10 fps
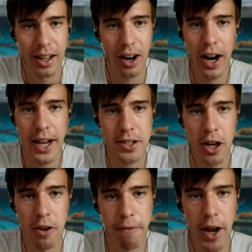Alright,
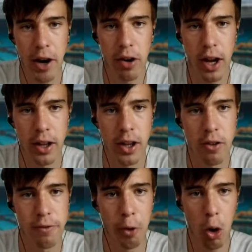so Federer,
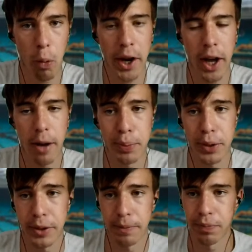4-1 up.
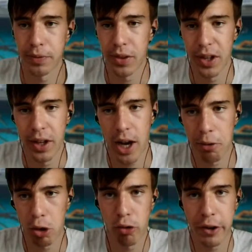I'm
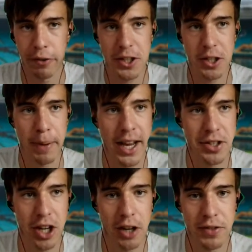going to refresh the
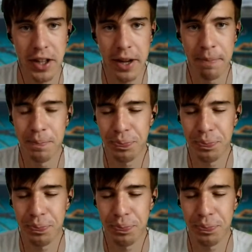page after then.